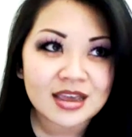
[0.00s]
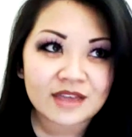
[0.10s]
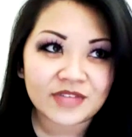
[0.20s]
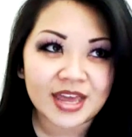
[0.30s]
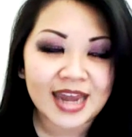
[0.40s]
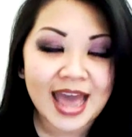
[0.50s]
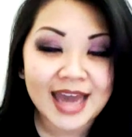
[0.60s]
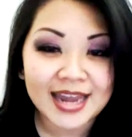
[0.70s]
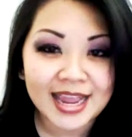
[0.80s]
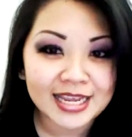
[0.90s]
if they
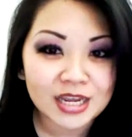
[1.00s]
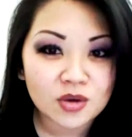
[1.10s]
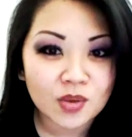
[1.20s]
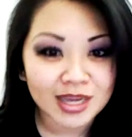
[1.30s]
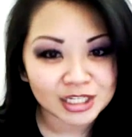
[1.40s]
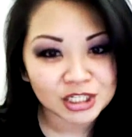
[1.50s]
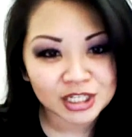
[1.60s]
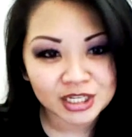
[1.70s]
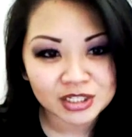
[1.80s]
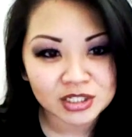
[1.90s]
had any
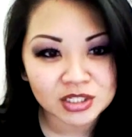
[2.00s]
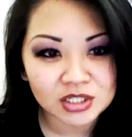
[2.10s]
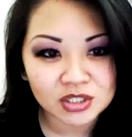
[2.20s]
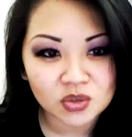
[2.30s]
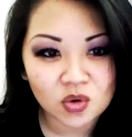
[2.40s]
questions